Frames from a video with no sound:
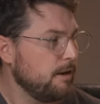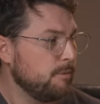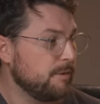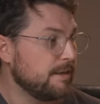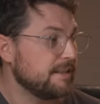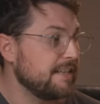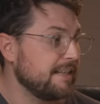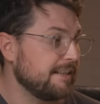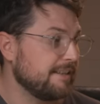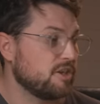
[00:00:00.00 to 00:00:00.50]
I'm
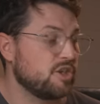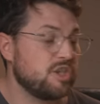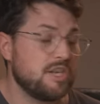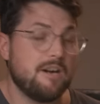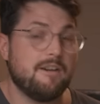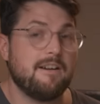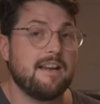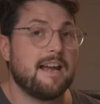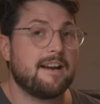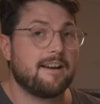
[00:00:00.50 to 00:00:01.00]
going to take the
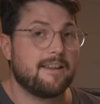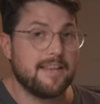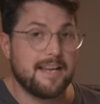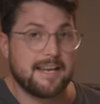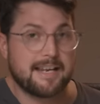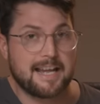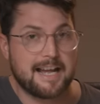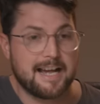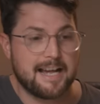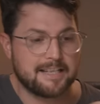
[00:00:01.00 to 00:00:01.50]
sherry out of
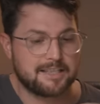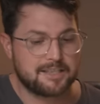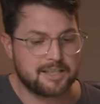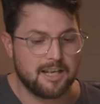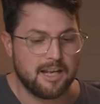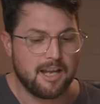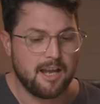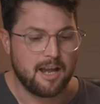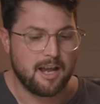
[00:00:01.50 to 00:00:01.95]
that cask,